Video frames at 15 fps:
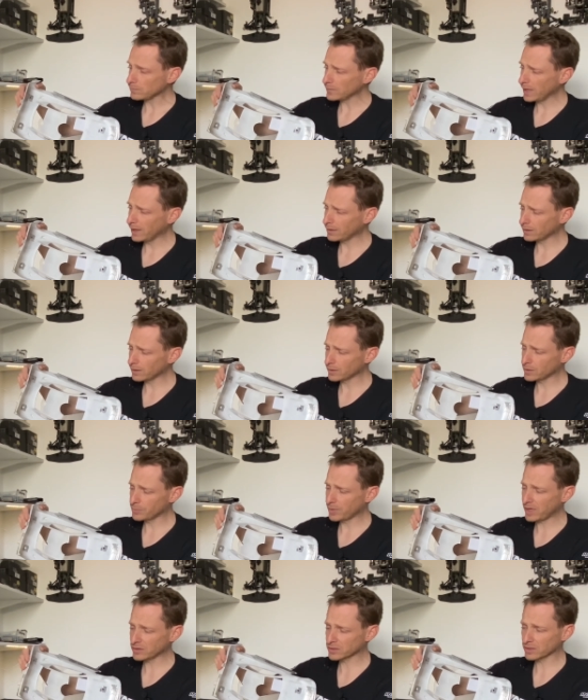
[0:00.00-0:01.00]
And
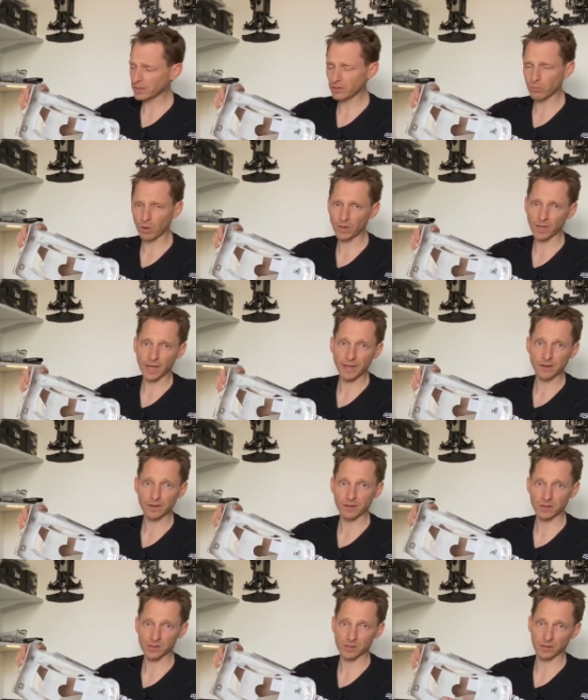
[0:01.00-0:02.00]
basically one
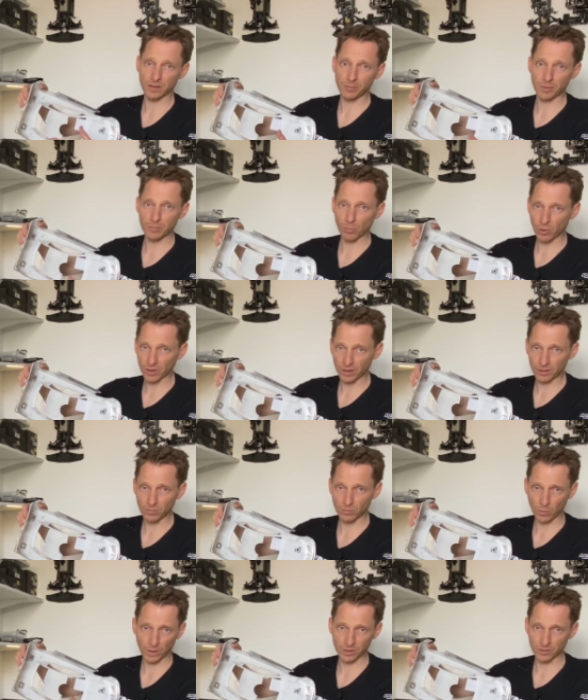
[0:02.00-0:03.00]
layer is a little bit more
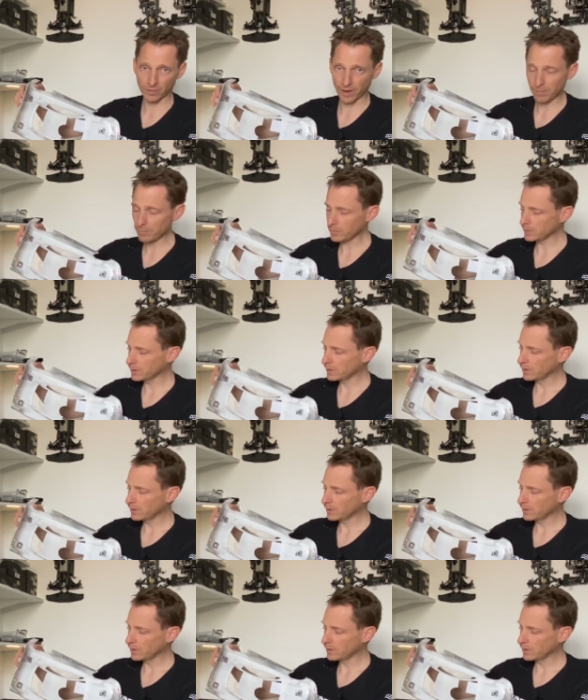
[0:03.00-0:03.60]
than 1 gram.